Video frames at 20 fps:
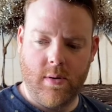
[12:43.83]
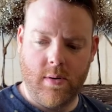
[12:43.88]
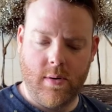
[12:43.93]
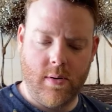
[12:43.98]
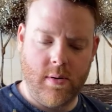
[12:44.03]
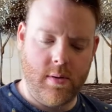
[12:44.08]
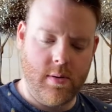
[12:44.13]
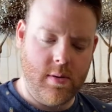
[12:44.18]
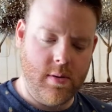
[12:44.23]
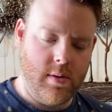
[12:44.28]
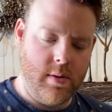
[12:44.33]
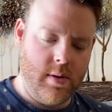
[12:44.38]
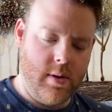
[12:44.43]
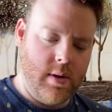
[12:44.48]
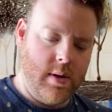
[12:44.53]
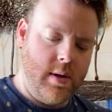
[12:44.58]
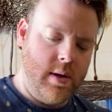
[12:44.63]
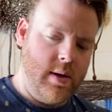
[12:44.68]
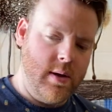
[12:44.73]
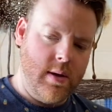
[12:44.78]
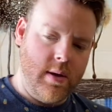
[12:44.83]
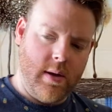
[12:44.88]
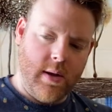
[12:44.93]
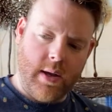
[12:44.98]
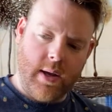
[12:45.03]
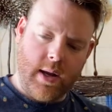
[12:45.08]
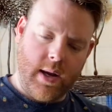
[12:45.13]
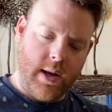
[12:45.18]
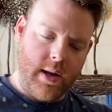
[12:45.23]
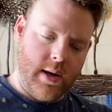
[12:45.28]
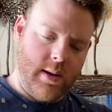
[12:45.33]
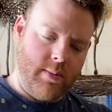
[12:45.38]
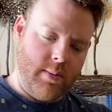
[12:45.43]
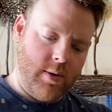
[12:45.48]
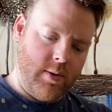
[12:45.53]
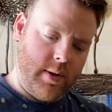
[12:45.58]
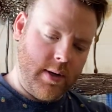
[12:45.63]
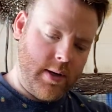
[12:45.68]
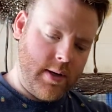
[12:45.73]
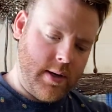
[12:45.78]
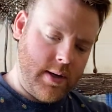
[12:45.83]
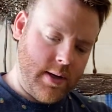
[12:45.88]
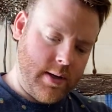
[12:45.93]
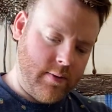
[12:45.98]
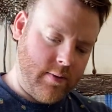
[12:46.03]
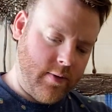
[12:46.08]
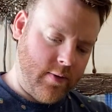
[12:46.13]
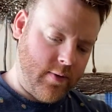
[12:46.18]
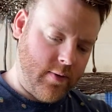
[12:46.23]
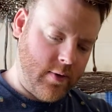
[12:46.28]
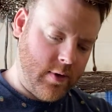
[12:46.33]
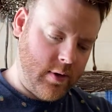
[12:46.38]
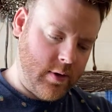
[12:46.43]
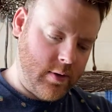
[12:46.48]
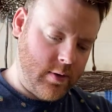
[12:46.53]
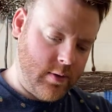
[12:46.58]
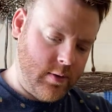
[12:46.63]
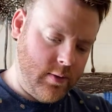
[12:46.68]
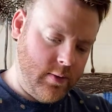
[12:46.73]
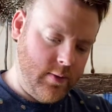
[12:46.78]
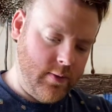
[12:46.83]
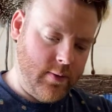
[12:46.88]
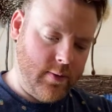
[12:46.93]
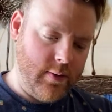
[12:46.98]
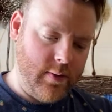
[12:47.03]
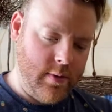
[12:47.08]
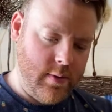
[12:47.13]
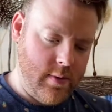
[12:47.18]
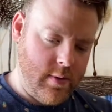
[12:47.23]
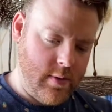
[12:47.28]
And I'm going to cut out circles.